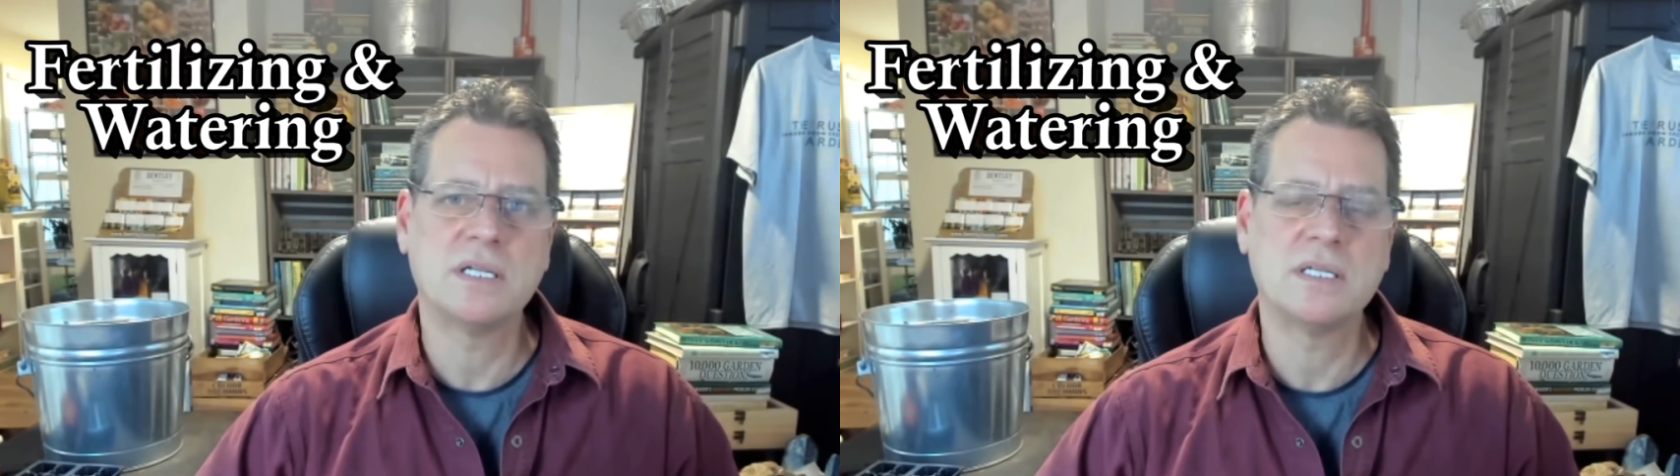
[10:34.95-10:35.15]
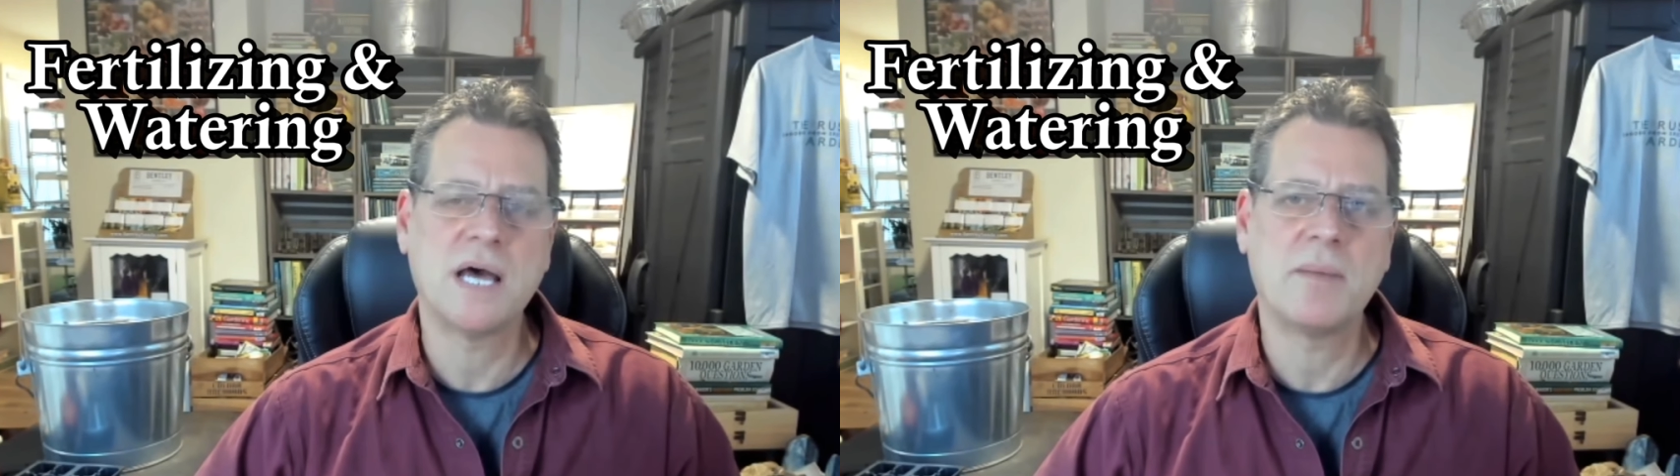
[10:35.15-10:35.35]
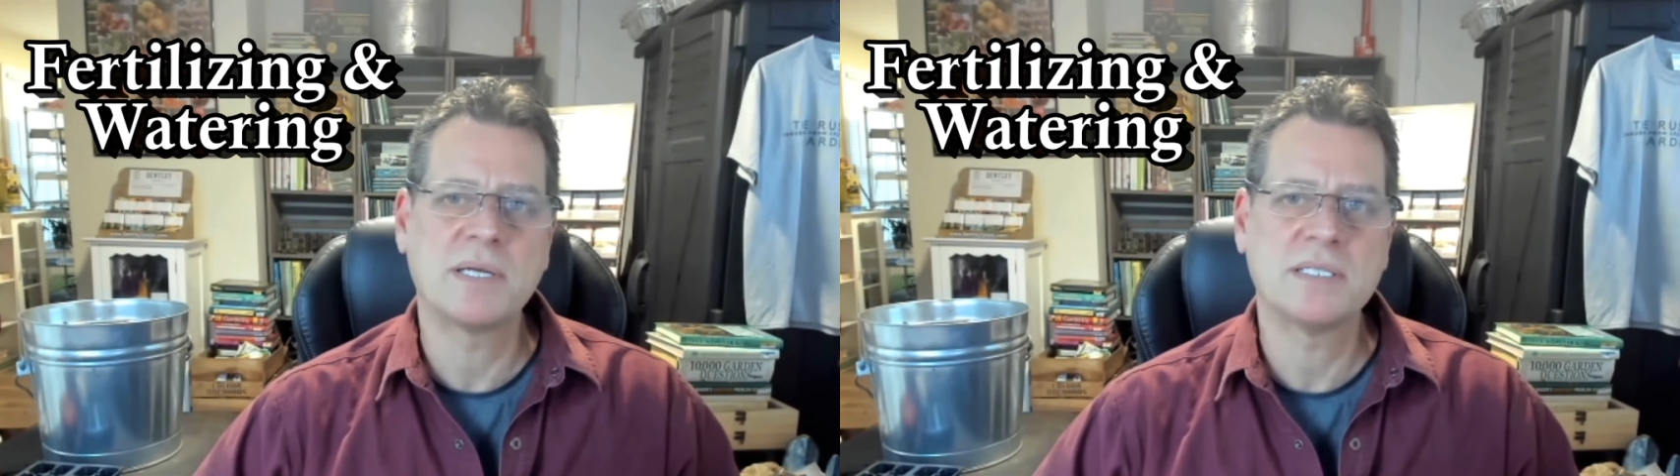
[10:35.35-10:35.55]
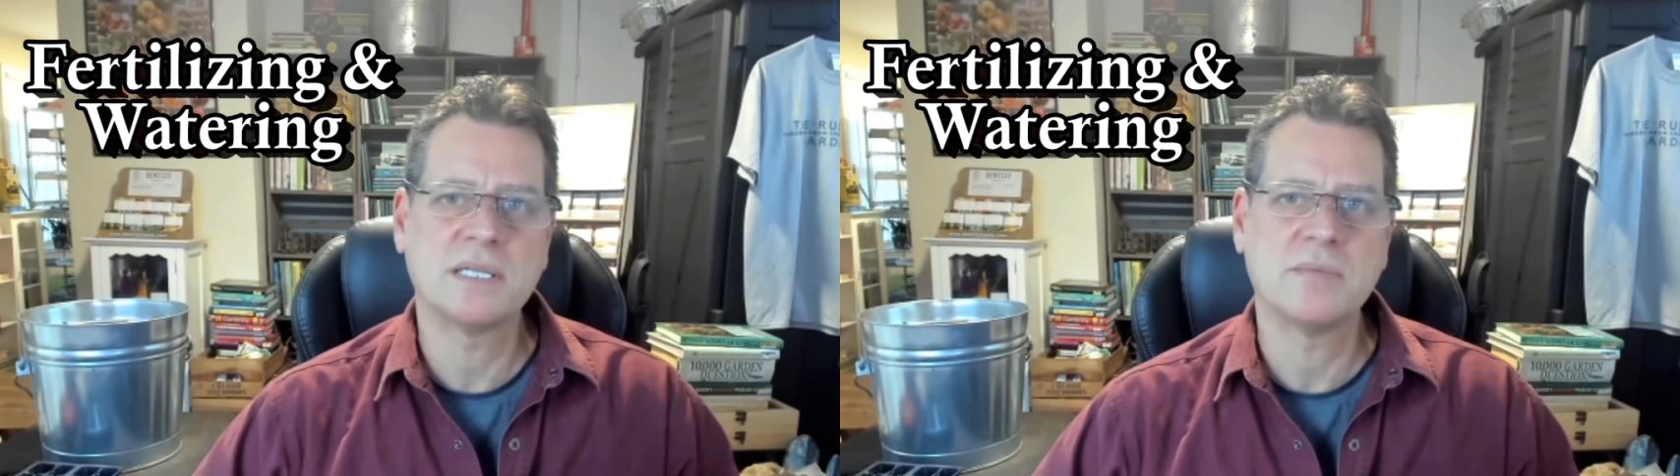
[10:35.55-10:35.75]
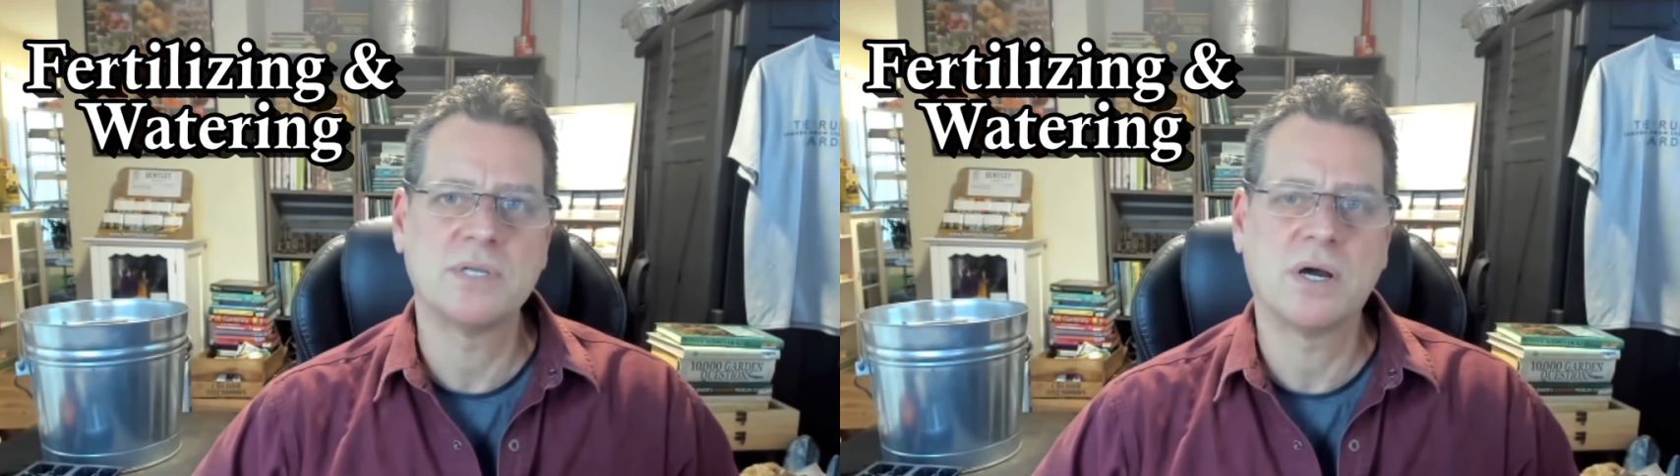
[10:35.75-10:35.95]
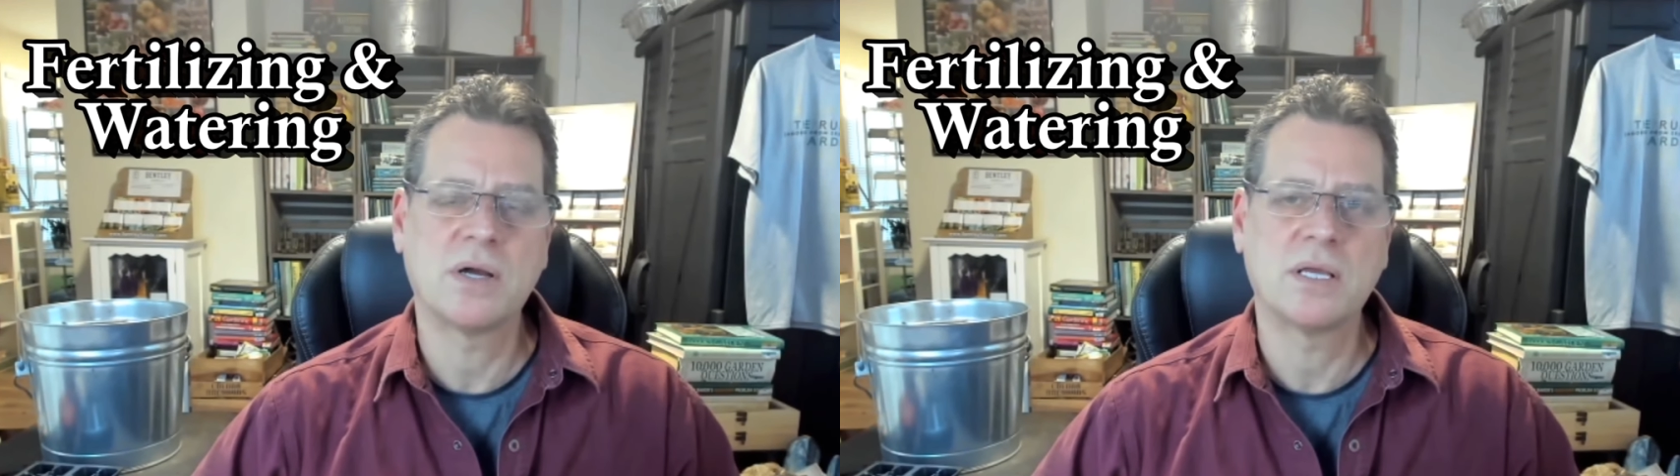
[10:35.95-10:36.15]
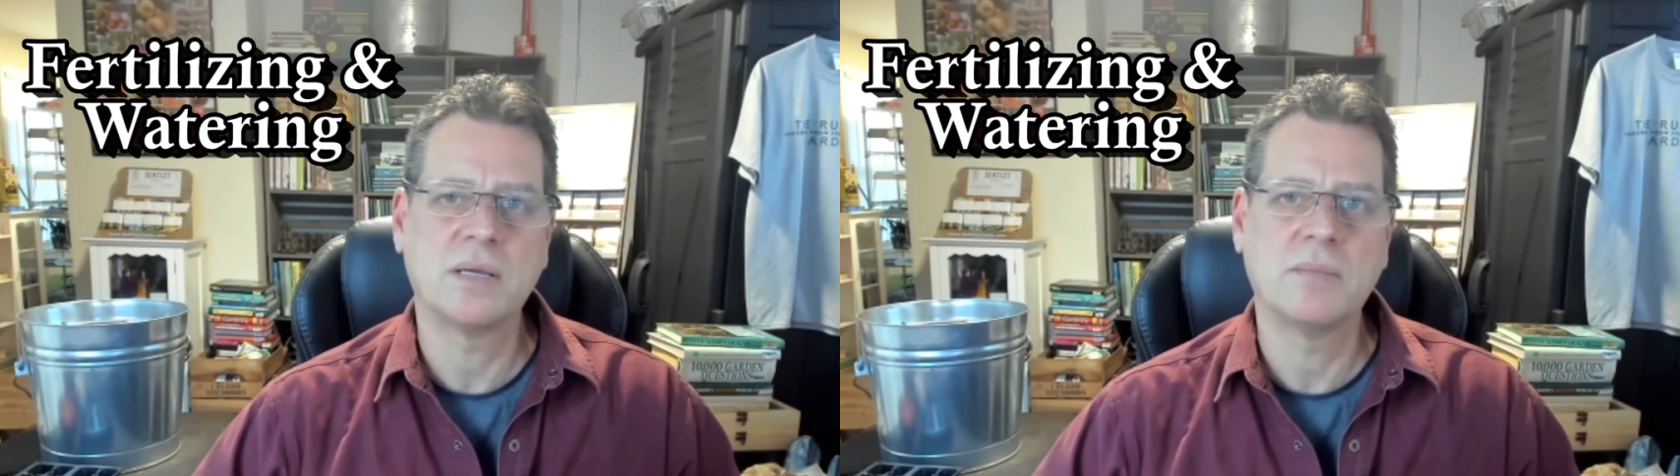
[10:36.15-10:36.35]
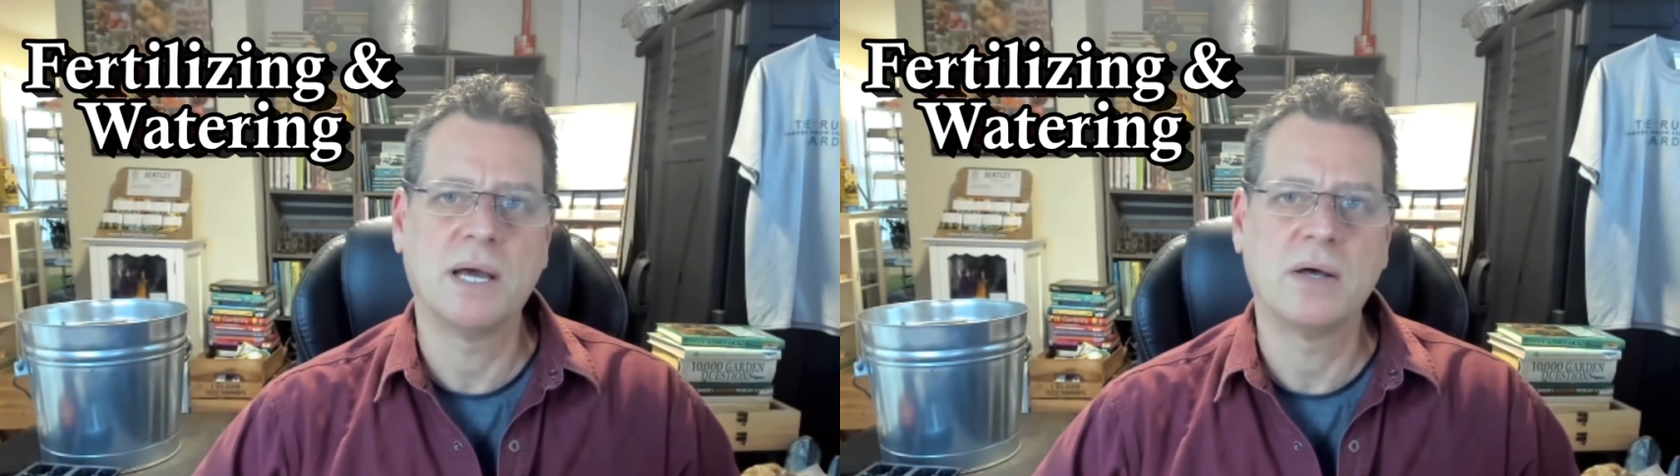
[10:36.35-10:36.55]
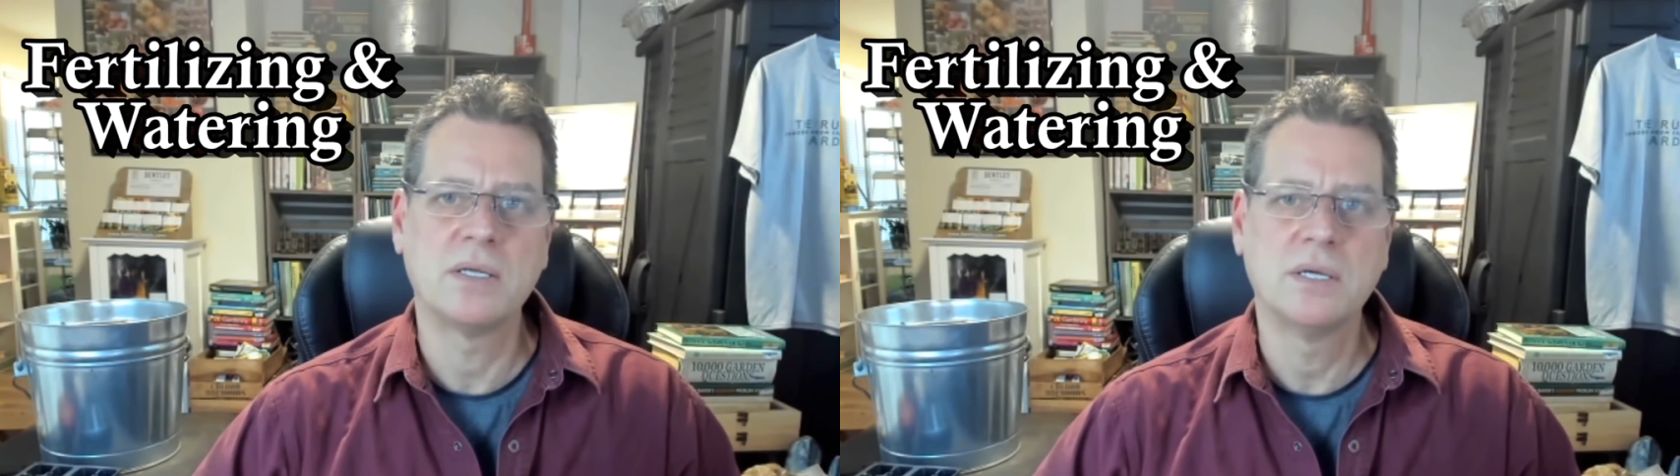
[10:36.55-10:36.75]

topics that I'm talking about.